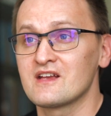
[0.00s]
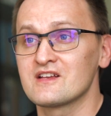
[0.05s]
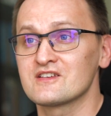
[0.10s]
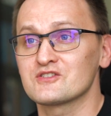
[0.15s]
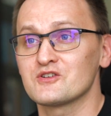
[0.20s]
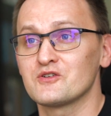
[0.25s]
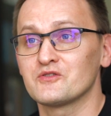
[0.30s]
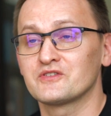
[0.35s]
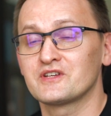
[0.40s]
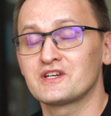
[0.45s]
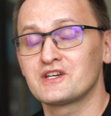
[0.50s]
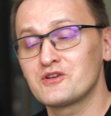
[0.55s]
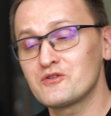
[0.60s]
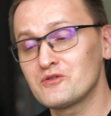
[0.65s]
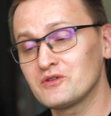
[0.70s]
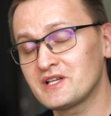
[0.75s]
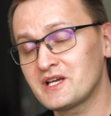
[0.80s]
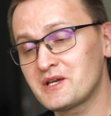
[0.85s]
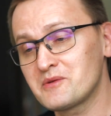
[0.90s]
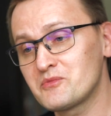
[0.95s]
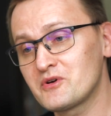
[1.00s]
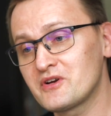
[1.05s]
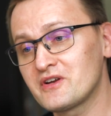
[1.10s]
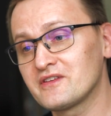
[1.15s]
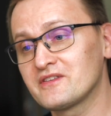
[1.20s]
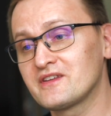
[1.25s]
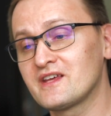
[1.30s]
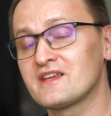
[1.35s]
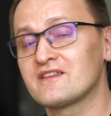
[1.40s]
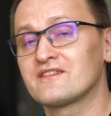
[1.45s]
So the new
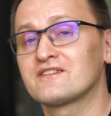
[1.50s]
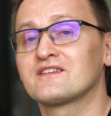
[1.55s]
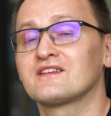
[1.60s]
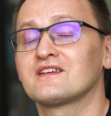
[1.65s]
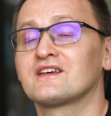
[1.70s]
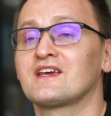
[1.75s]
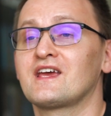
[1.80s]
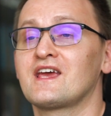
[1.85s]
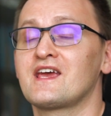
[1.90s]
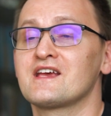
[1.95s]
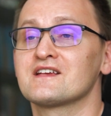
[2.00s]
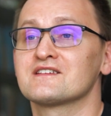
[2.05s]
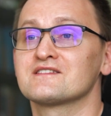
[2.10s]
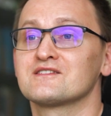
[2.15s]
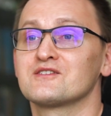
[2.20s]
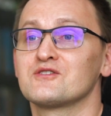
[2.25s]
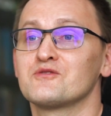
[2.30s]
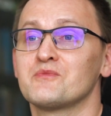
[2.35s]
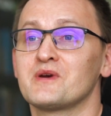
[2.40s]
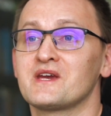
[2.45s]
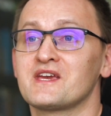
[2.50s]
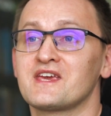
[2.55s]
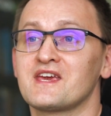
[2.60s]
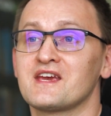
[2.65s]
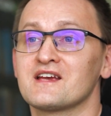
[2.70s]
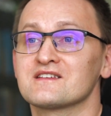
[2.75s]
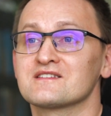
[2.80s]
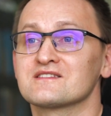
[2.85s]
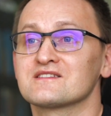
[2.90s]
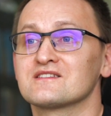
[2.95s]
library that, as you may
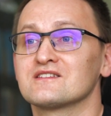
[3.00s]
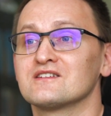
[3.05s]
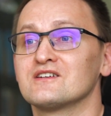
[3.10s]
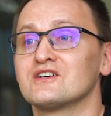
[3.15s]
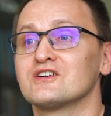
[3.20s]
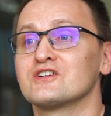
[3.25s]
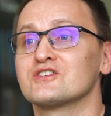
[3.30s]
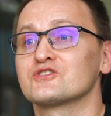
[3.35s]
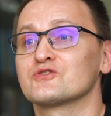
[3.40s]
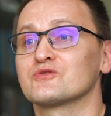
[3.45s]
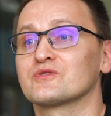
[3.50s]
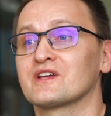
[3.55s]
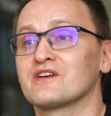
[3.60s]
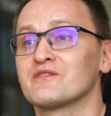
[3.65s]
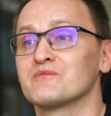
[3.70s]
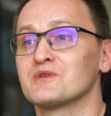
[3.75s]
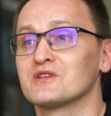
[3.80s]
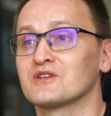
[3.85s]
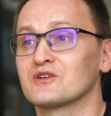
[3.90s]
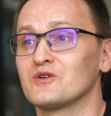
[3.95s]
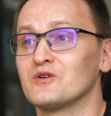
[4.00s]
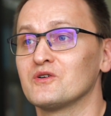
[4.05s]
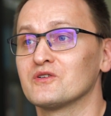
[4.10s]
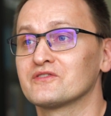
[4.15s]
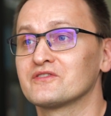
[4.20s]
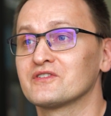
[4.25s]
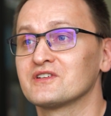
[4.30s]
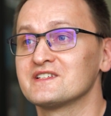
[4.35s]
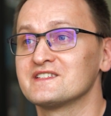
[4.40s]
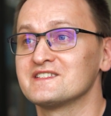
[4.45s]
guess, should have been
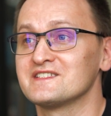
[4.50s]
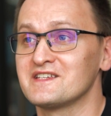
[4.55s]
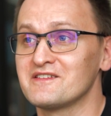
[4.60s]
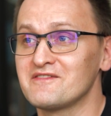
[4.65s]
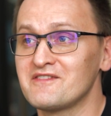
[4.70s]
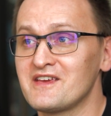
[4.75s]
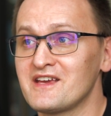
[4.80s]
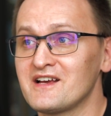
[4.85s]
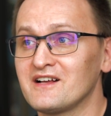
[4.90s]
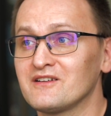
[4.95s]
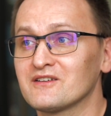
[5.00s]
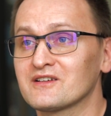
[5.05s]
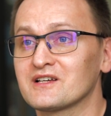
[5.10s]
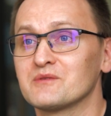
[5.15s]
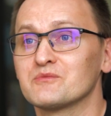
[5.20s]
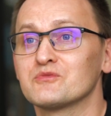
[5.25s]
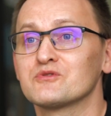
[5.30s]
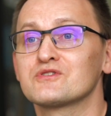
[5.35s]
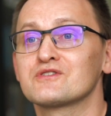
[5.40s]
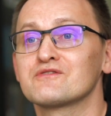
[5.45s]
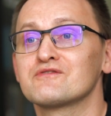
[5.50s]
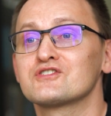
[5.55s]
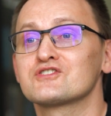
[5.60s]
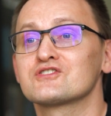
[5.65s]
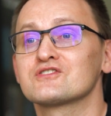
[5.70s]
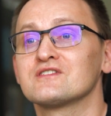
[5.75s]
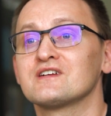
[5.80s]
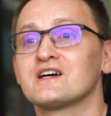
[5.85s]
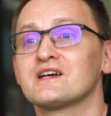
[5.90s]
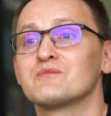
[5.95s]
called CVL, Computer
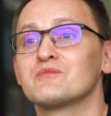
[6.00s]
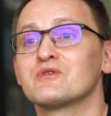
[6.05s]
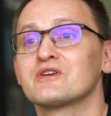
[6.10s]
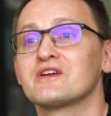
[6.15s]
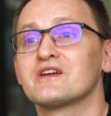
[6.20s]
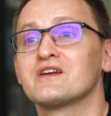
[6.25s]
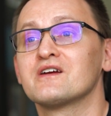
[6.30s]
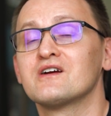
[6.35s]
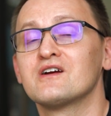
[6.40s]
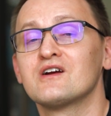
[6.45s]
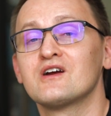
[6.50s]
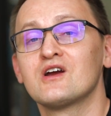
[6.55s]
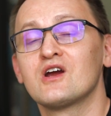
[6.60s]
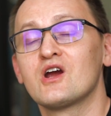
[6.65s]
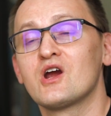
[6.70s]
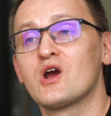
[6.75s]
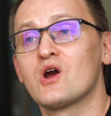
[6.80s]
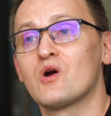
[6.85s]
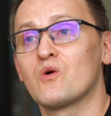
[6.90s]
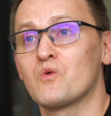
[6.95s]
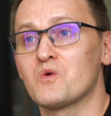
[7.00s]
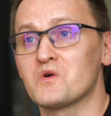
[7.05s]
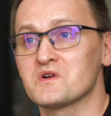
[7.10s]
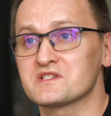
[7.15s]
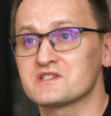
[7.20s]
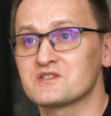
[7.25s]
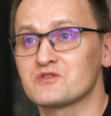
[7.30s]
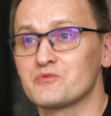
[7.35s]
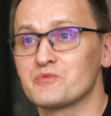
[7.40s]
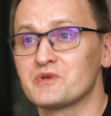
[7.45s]
Vision Library,
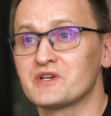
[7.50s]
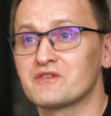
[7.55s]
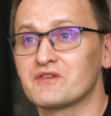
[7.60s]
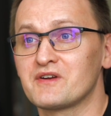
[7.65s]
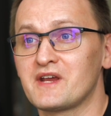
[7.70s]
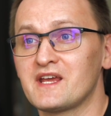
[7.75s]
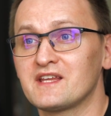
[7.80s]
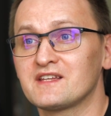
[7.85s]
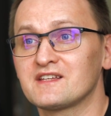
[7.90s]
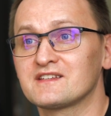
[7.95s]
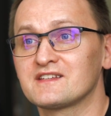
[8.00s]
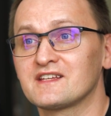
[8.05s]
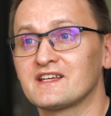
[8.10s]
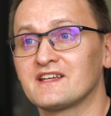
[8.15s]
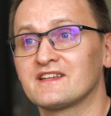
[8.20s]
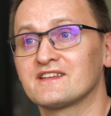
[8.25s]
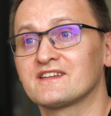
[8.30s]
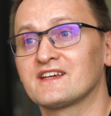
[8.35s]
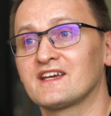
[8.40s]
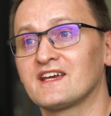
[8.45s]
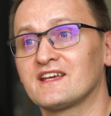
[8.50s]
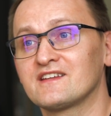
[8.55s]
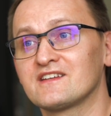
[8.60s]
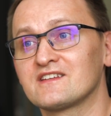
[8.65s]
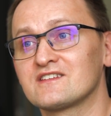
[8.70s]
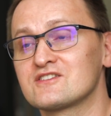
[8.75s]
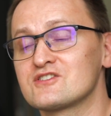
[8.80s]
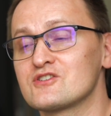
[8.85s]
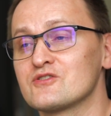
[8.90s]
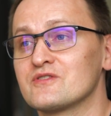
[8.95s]
was to be created and
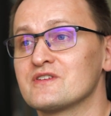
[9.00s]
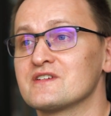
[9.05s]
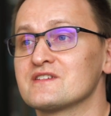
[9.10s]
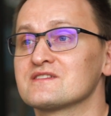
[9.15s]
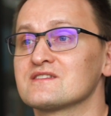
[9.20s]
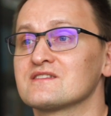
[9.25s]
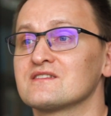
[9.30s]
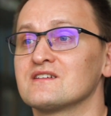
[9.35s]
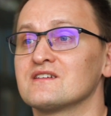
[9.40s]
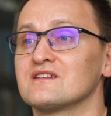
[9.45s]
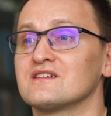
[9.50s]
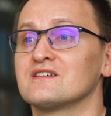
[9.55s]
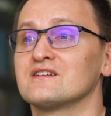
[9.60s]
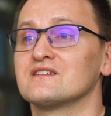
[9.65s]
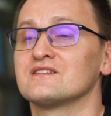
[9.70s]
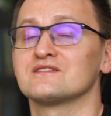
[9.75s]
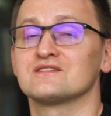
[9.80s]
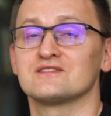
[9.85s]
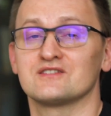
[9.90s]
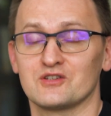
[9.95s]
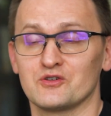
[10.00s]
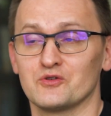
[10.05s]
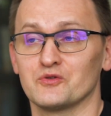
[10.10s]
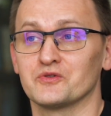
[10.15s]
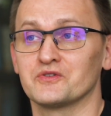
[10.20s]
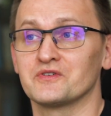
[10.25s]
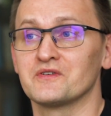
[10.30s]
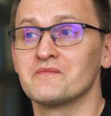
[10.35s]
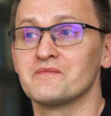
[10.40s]
added to this suite.